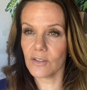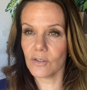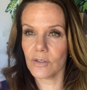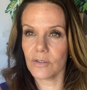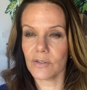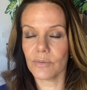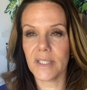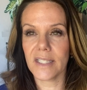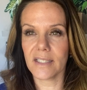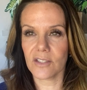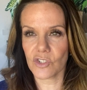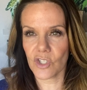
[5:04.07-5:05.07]
you can tweak
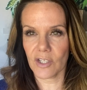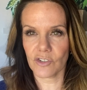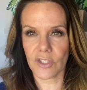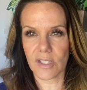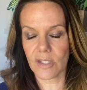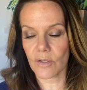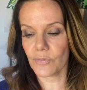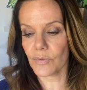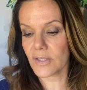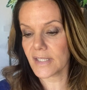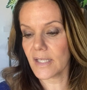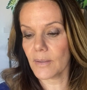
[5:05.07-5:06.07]
it and change it. So for
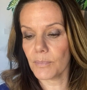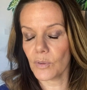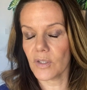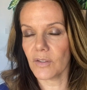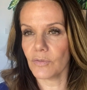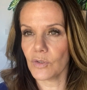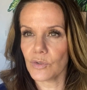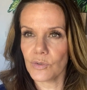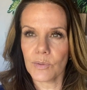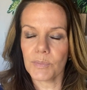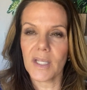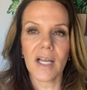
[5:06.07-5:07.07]
example, if you do
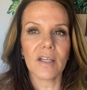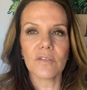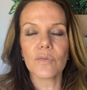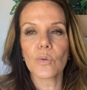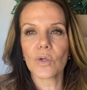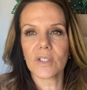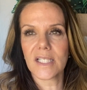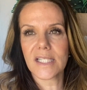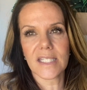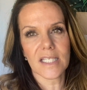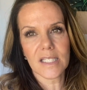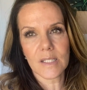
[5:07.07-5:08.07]
apply for, let's
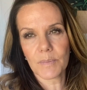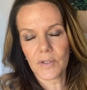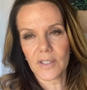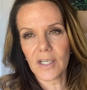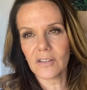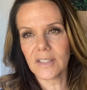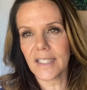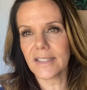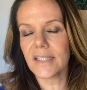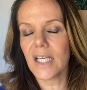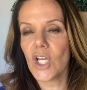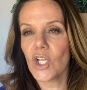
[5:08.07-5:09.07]
say, Spirit Airline,
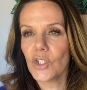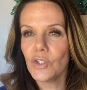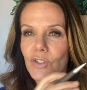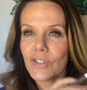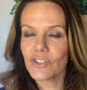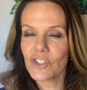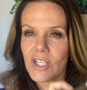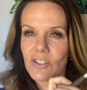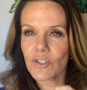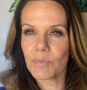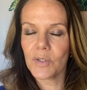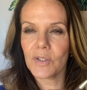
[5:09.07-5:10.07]
you can change
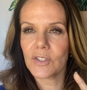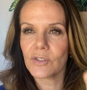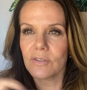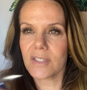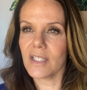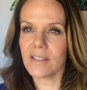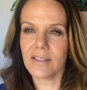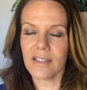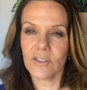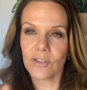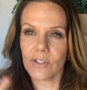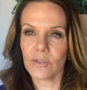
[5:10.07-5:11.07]
Spirit to Delta
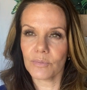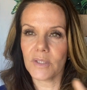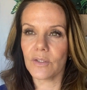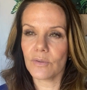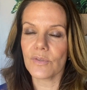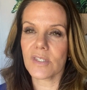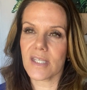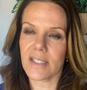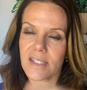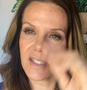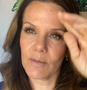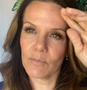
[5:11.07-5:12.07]
and you could reuse that
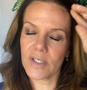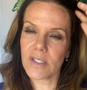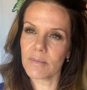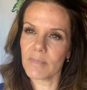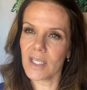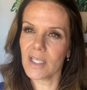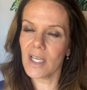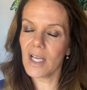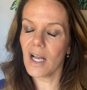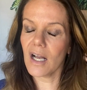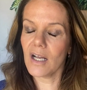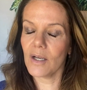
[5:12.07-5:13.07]
same resume.
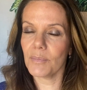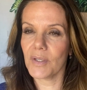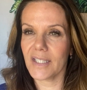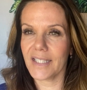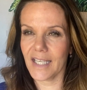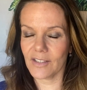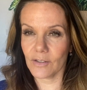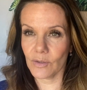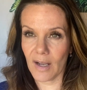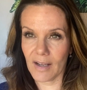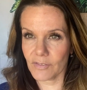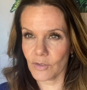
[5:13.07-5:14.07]
But again, you
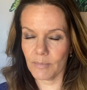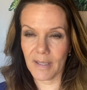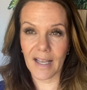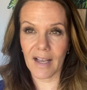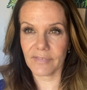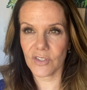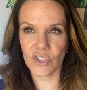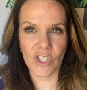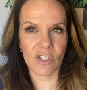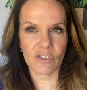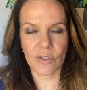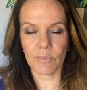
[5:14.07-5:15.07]
may have to
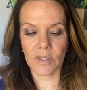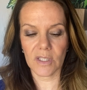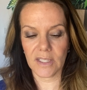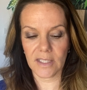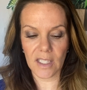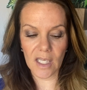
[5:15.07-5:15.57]
change some of the